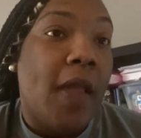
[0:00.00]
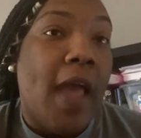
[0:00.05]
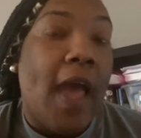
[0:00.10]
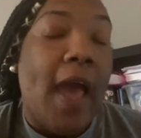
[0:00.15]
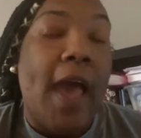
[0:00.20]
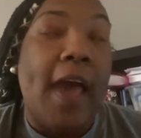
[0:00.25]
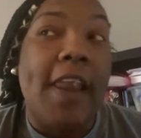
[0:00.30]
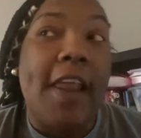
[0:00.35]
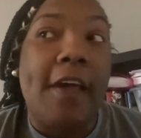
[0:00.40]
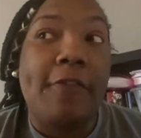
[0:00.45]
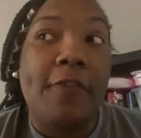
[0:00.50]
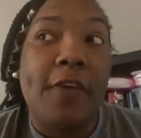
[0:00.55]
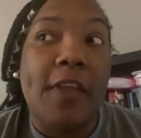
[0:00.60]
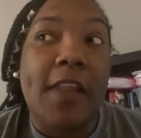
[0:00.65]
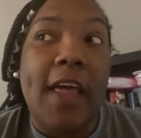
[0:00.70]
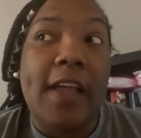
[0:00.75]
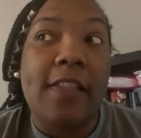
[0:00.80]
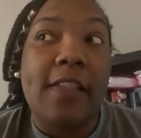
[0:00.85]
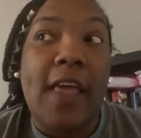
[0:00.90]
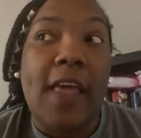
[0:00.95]
And I feel
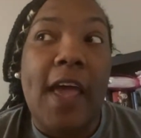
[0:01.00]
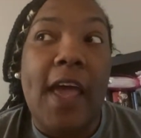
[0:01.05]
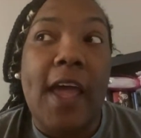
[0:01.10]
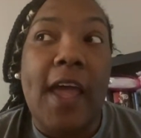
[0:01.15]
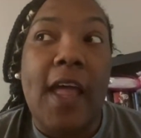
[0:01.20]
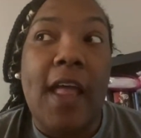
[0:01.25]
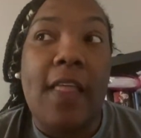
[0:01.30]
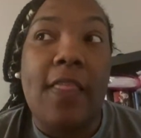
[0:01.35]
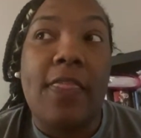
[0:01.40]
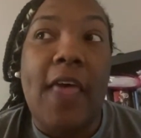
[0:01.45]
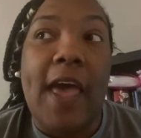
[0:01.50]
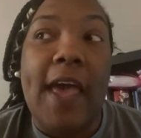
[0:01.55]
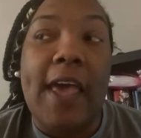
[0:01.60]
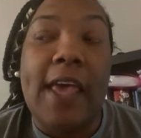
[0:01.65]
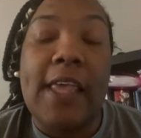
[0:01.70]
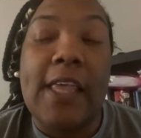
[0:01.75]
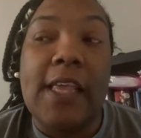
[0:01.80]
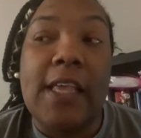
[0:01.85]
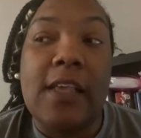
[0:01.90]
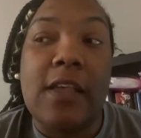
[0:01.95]
like that
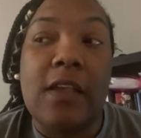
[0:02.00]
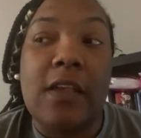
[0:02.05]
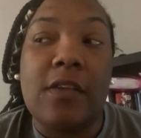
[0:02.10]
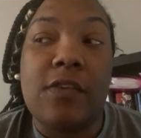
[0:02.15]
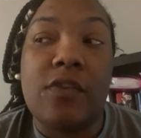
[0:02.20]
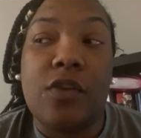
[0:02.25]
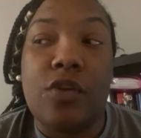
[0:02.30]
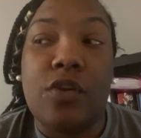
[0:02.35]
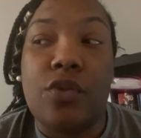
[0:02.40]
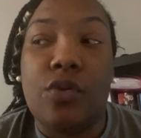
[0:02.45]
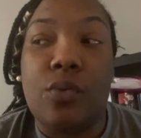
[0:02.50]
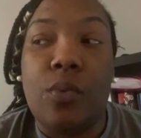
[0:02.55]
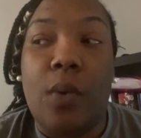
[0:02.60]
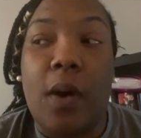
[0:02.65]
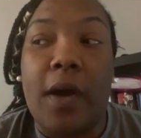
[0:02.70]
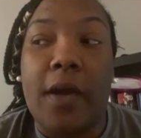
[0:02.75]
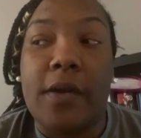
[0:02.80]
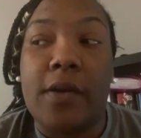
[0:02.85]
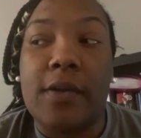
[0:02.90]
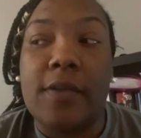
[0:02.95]
is you
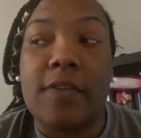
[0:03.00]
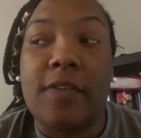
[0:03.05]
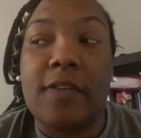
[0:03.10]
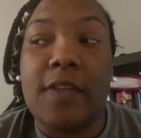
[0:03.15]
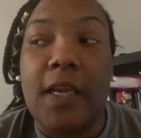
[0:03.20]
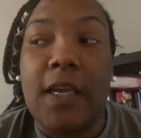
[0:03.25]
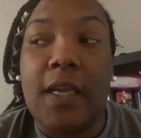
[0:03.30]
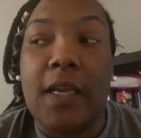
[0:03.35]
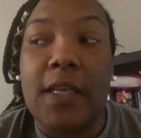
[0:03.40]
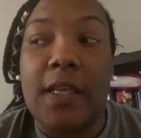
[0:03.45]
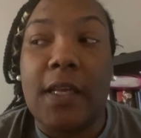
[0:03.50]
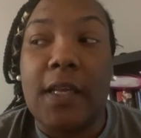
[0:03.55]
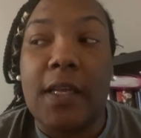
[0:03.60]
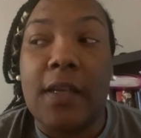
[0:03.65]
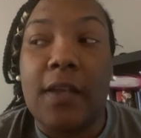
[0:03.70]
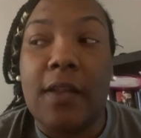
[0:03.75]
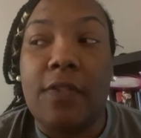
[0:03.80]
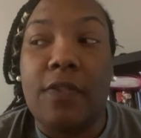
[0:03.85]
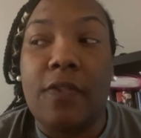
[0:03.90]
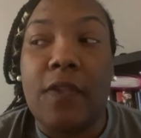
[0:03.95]

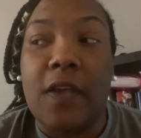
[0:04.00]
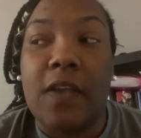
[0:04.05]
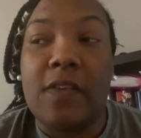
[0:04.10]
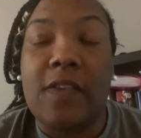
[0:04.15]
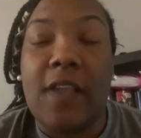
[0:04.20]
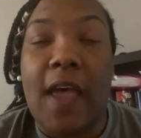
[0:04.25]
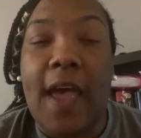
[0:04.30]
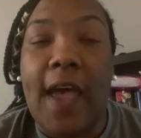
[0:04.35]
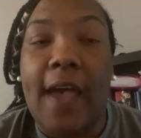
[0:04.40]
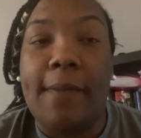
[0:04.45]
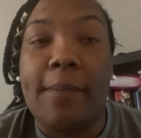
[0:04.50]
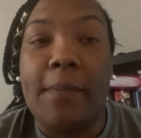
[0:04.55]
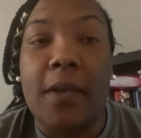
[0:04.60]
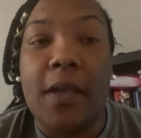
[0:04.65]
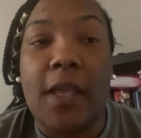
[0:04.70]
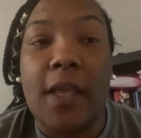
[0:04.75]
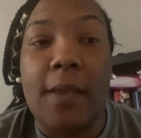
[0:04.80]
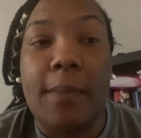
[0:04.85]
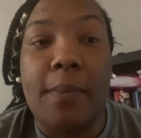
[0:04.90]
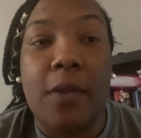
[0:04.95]
understanding the things that have been
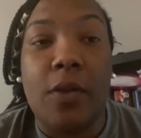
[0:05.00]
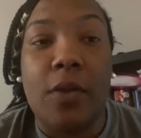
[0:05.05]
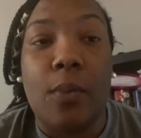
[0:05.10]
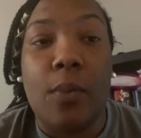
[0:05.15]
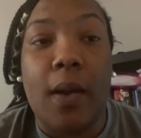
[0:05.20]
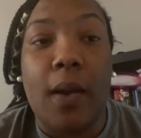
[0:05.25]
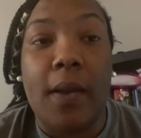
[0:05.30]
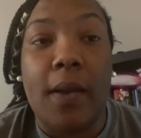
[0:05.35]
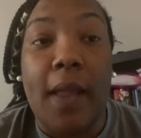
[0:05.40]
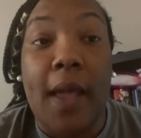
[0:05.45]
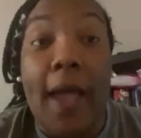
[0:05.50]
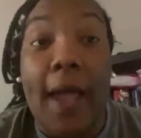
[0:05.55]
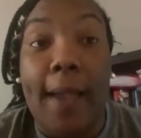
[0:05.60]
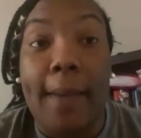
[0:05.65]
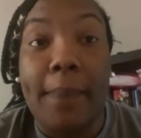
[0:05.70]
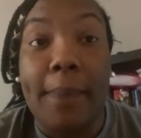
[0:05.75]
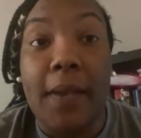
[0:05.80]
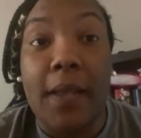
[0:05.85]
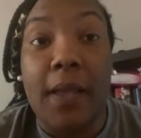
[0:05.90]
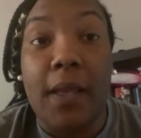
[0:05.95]
keeping you
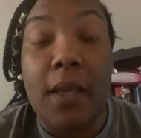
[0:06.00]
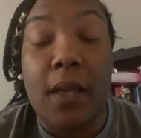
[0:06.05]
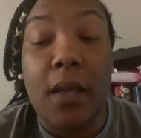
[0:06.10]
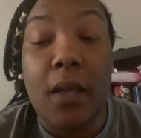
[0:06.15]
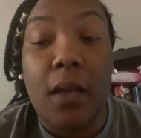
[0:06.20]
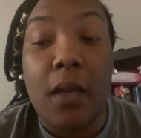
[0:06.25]
unhappy